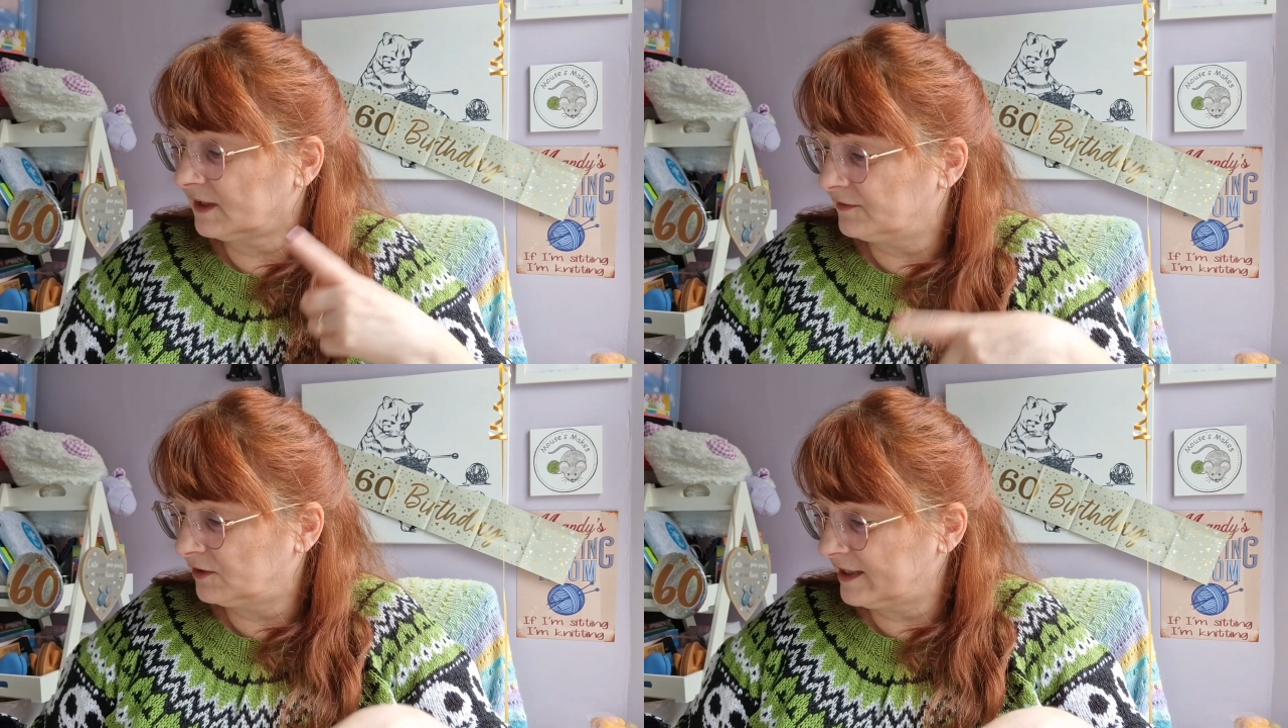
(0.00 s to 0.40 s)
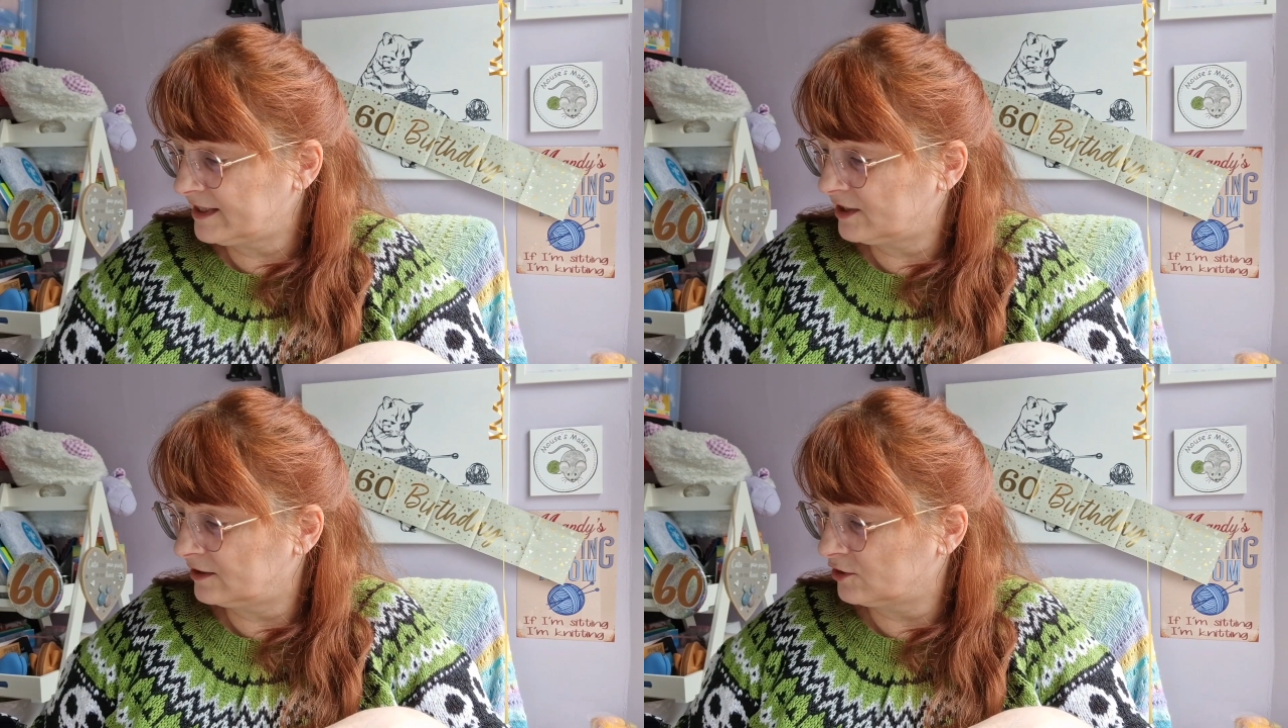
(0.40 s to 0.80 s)
I've
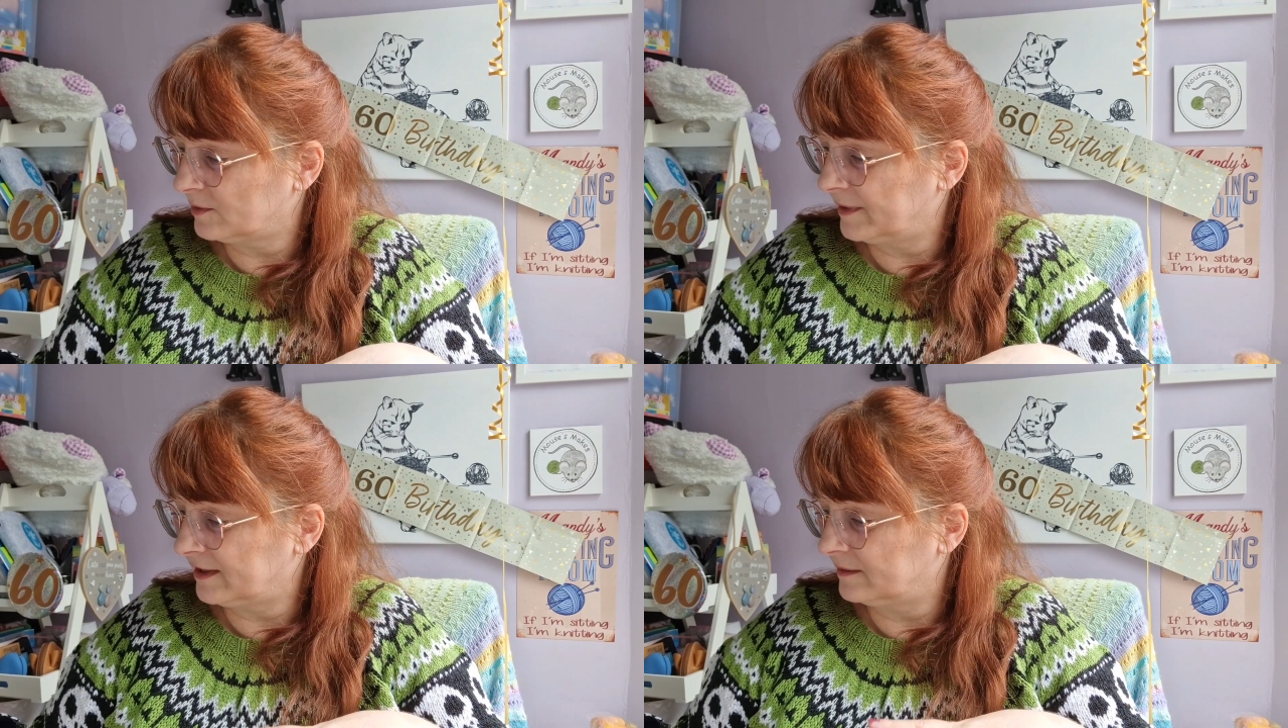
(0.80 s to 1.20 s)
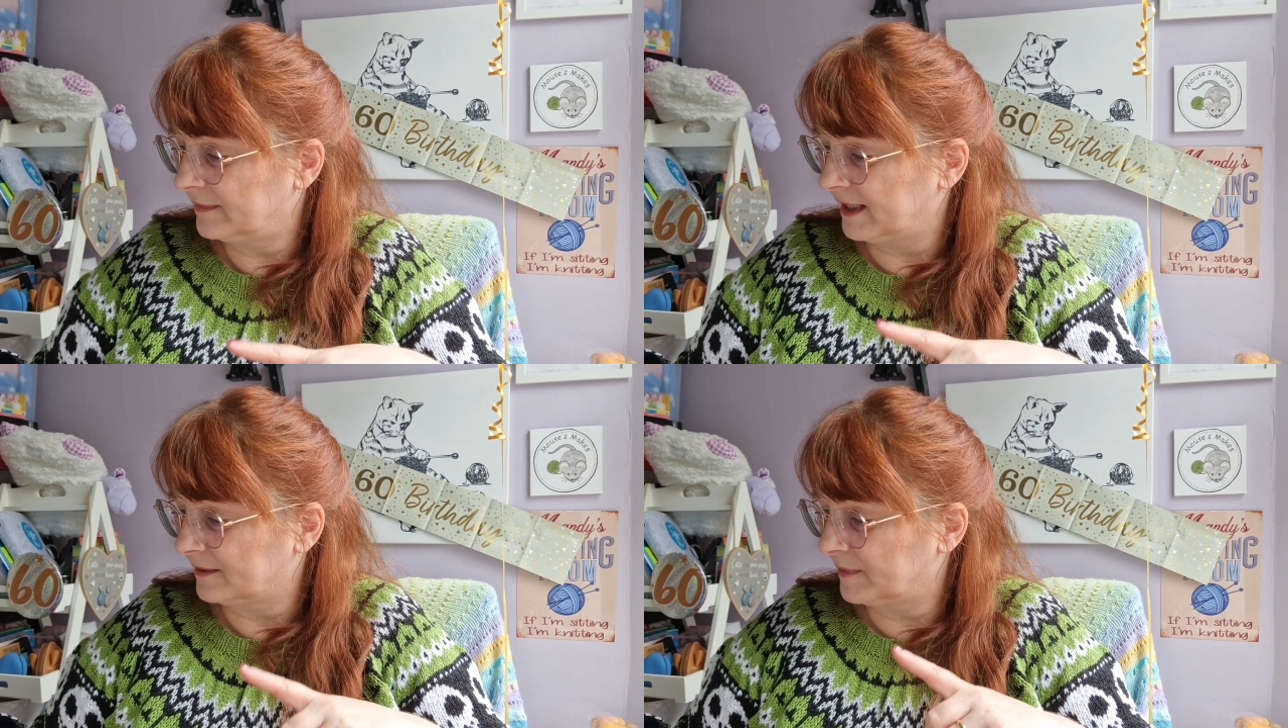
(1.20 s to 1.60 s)
already told you about the
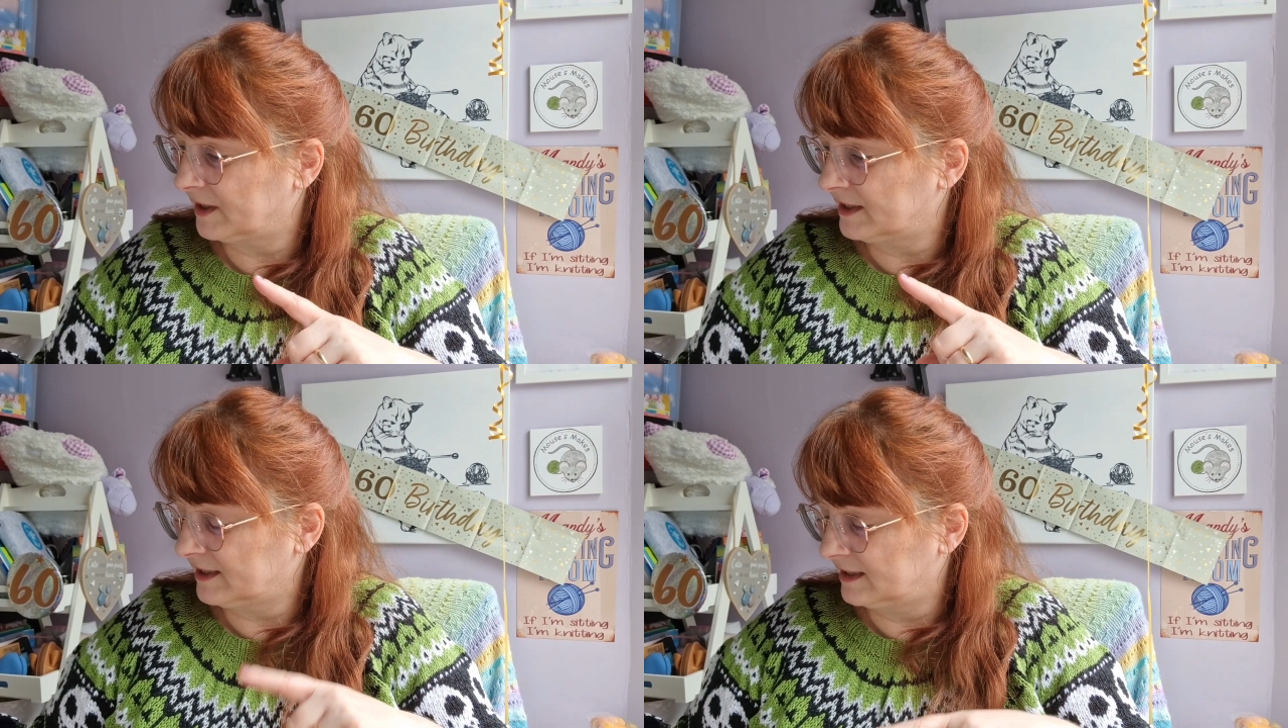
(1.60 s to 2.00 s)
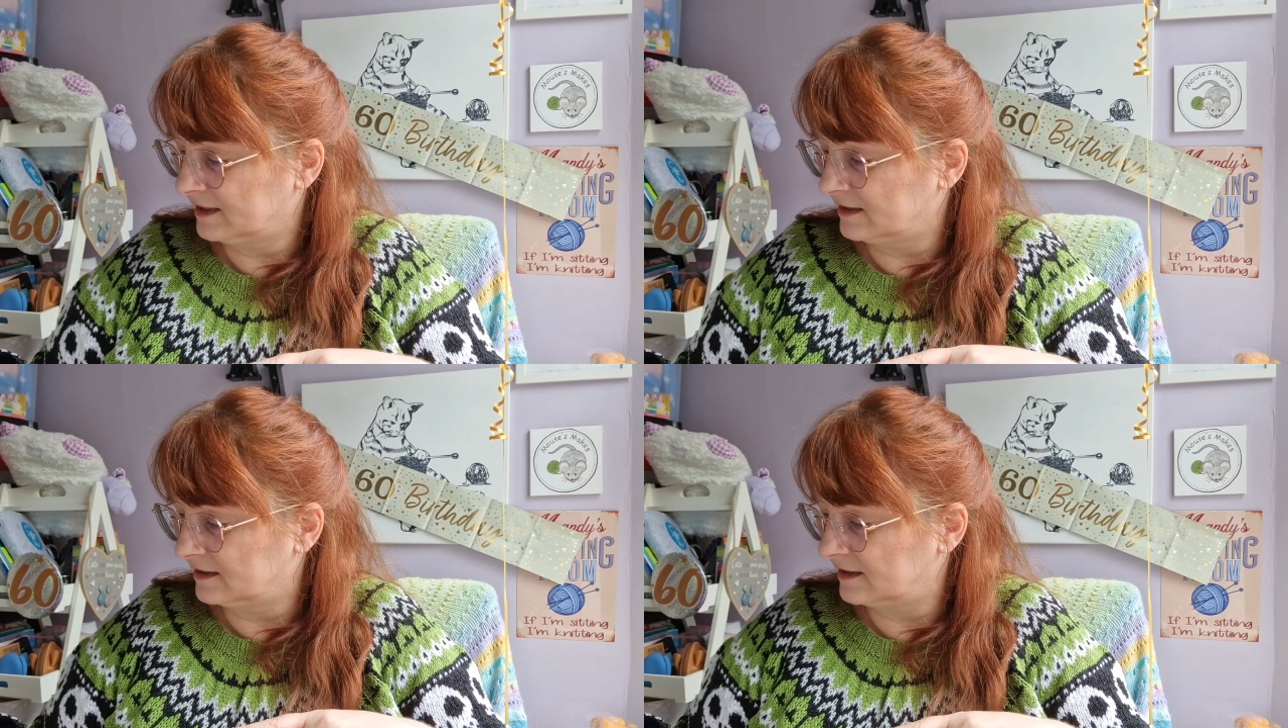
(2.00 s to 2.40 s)
magpie
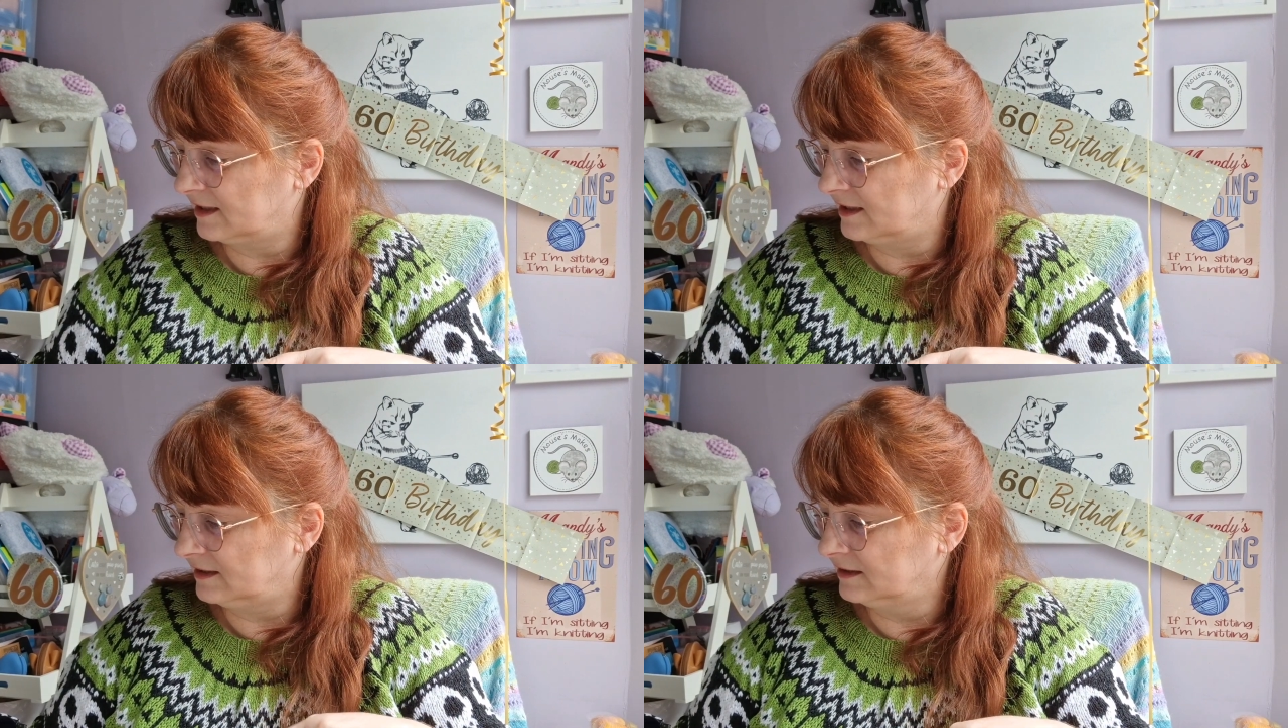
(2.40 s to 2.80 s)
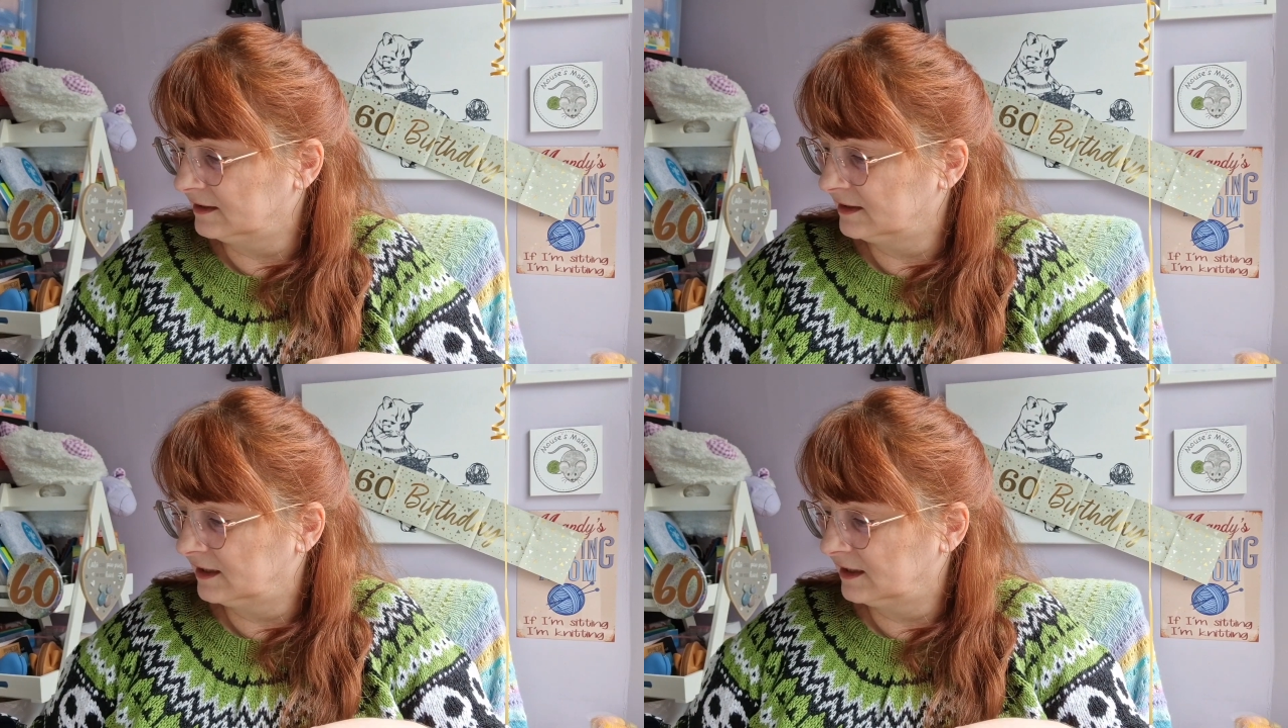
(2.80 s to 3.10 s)
tendency